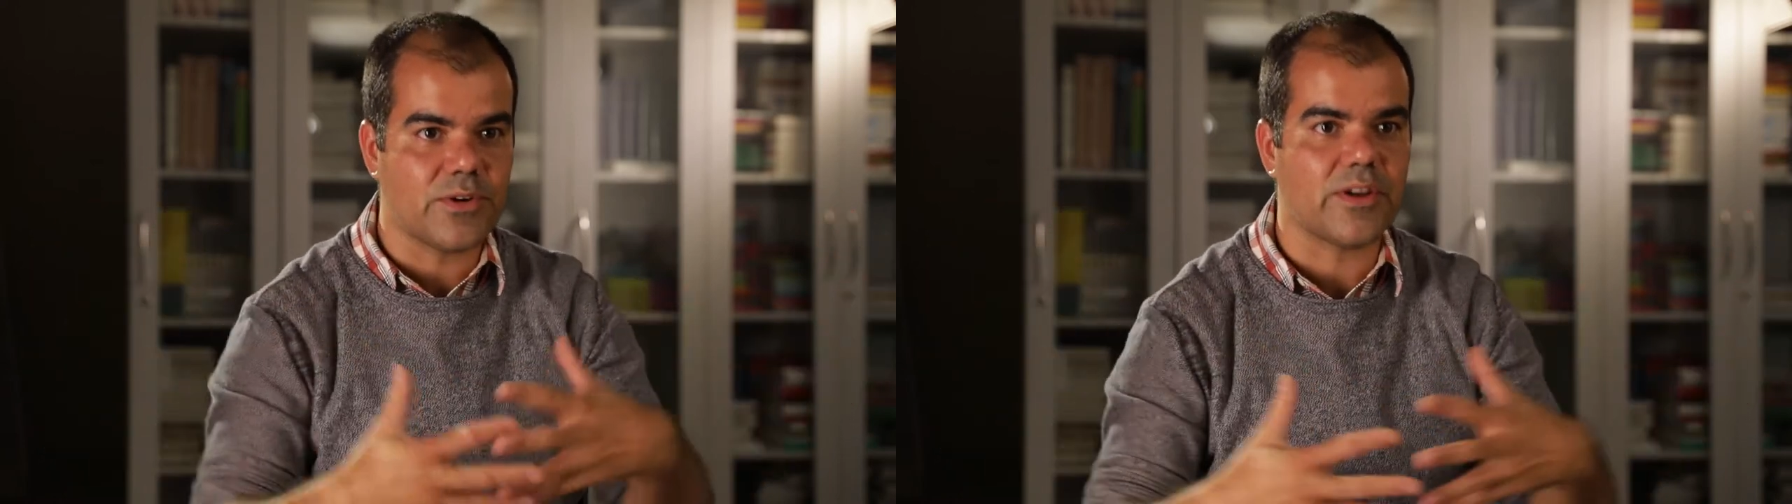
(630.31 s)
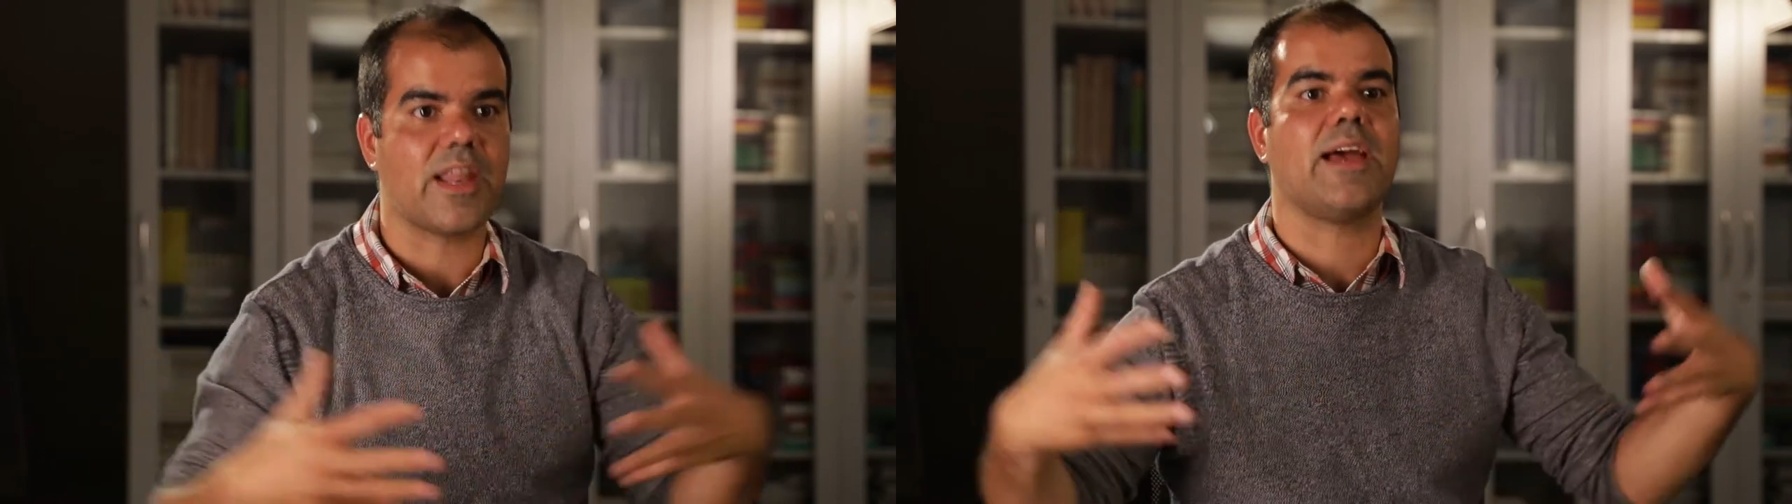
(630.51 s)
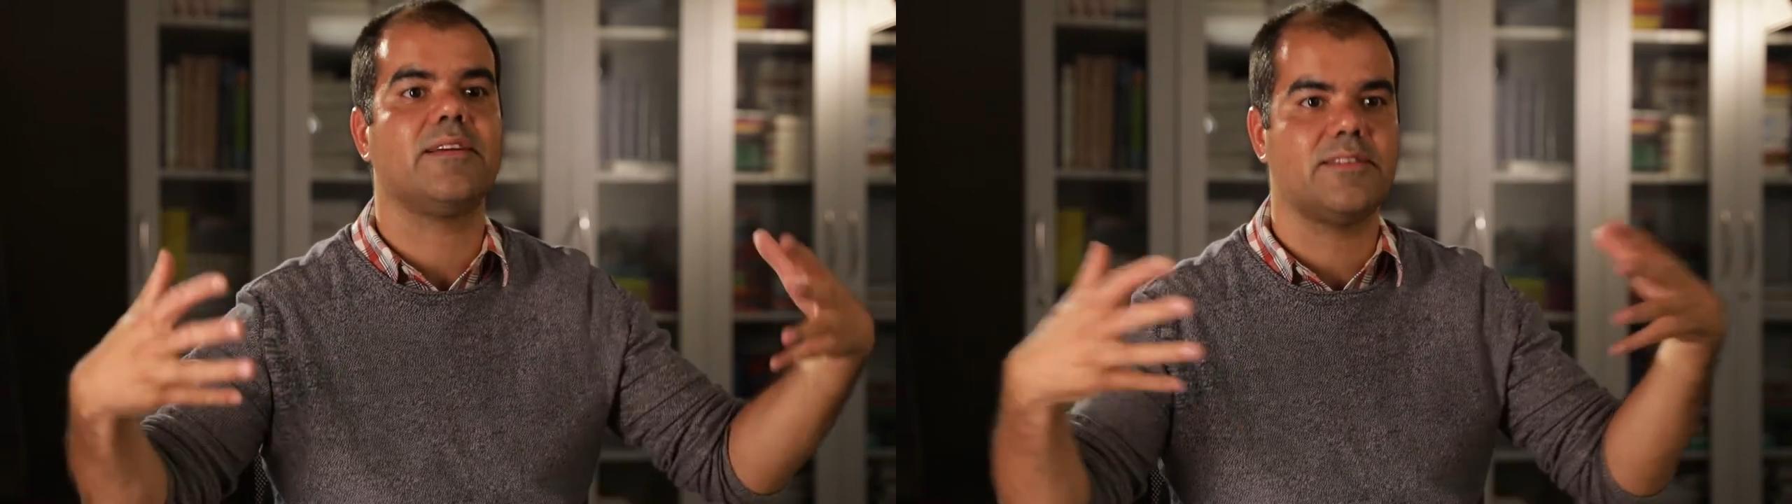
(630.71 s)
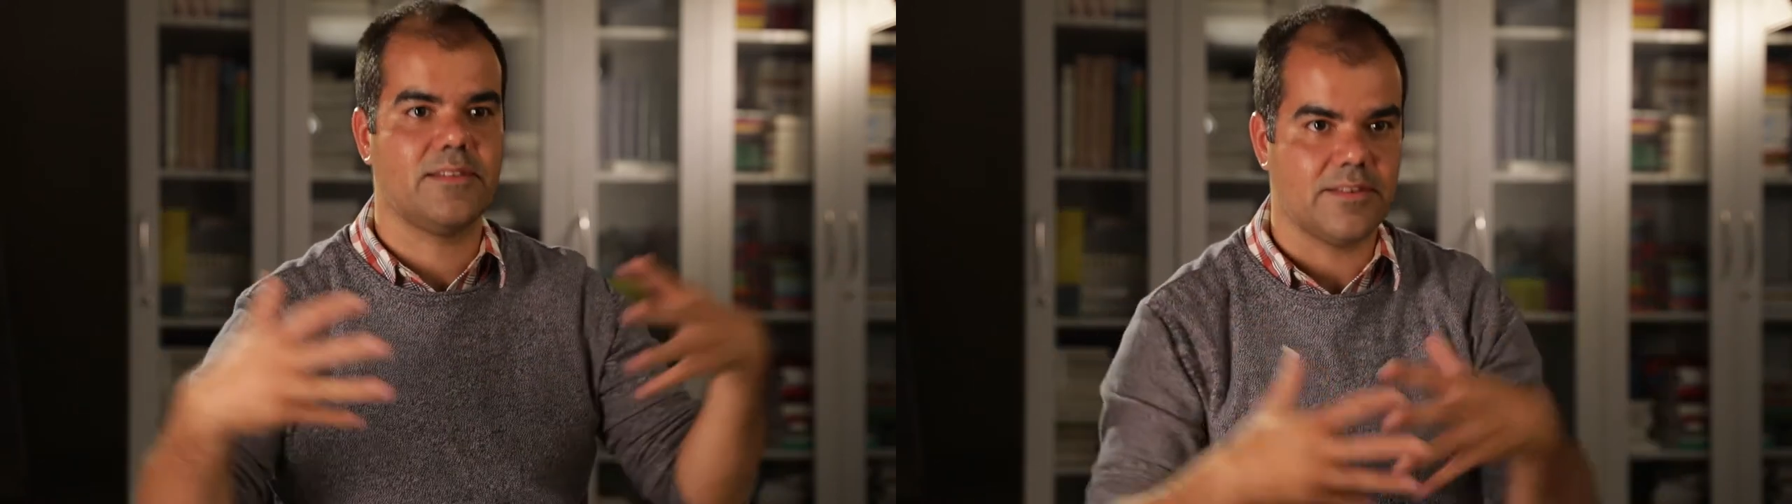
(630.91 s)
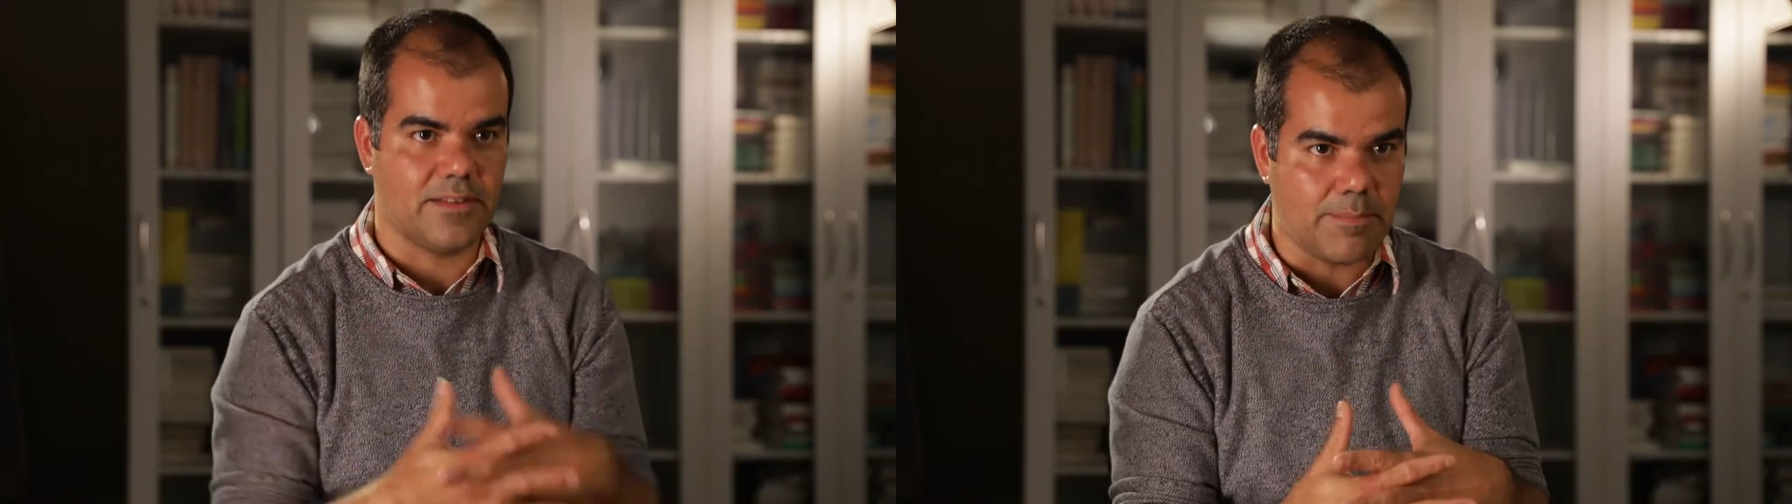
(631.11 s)
connect
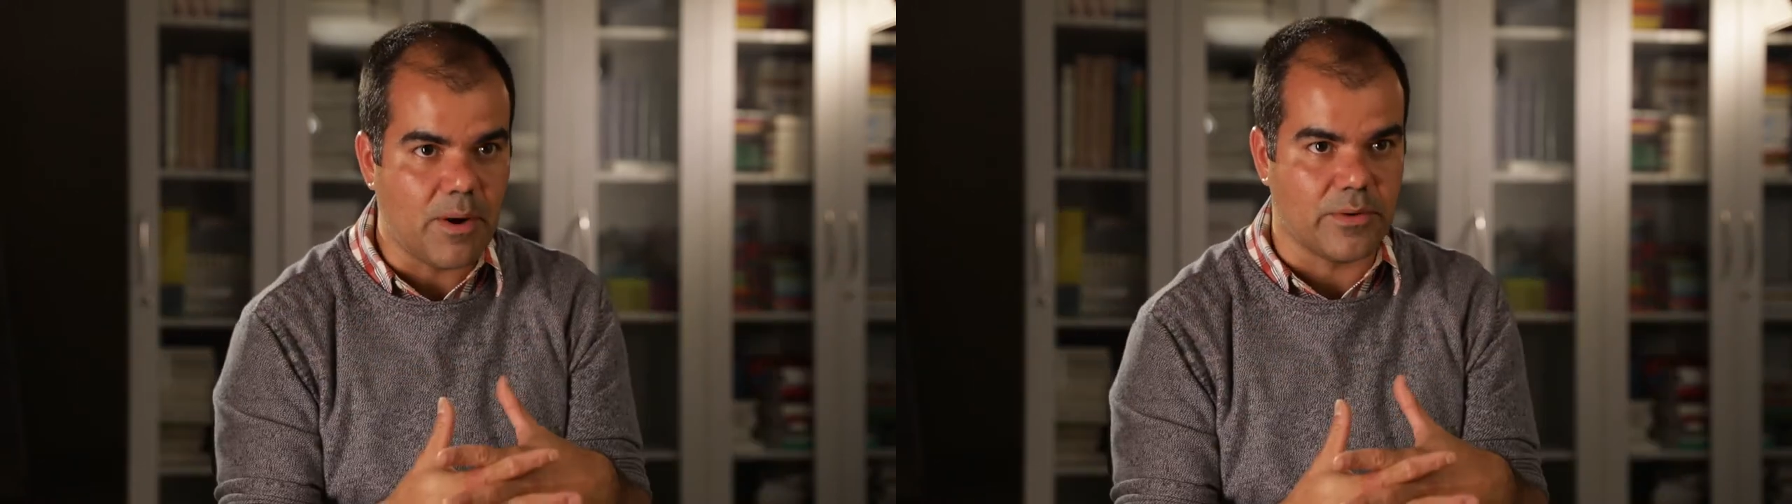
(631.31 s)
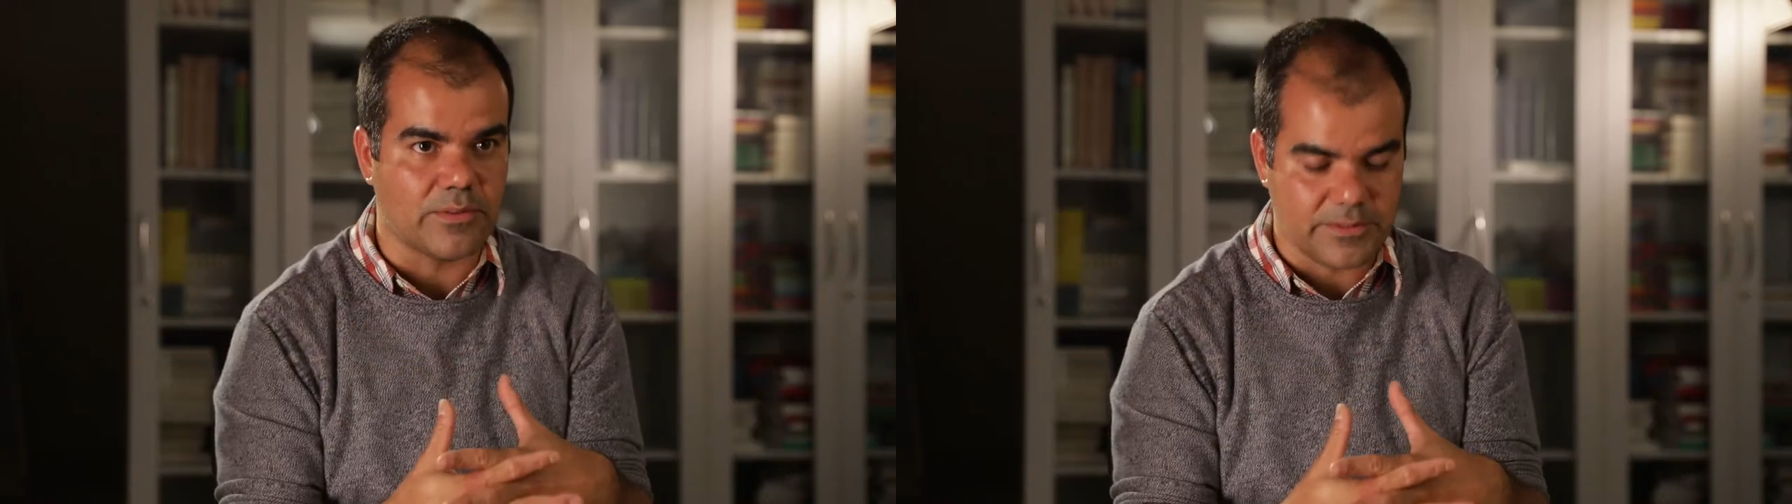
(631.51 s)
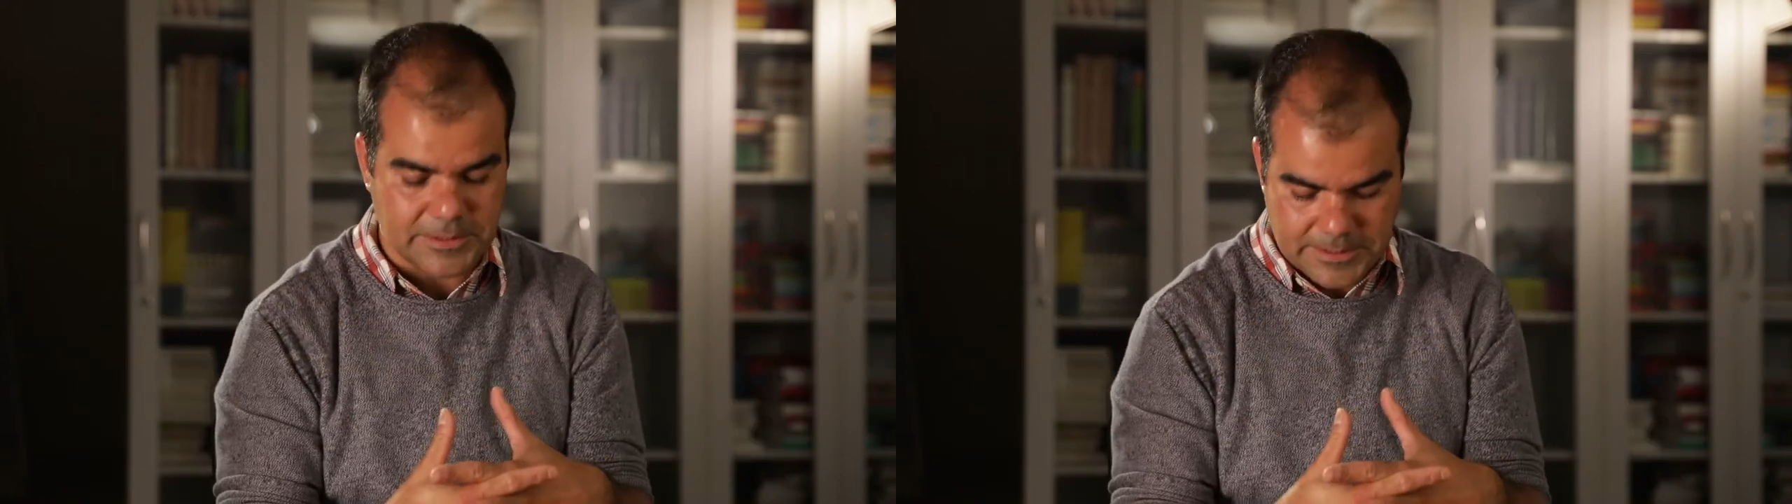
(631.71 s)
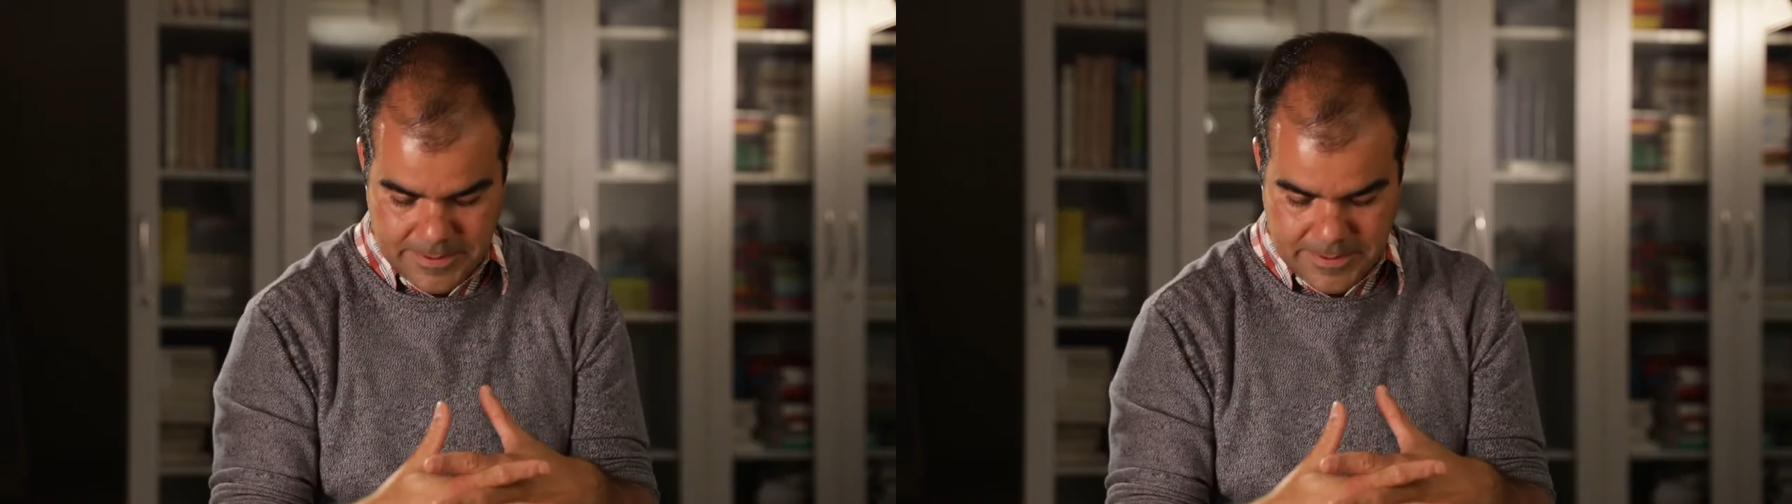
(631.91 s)
the both.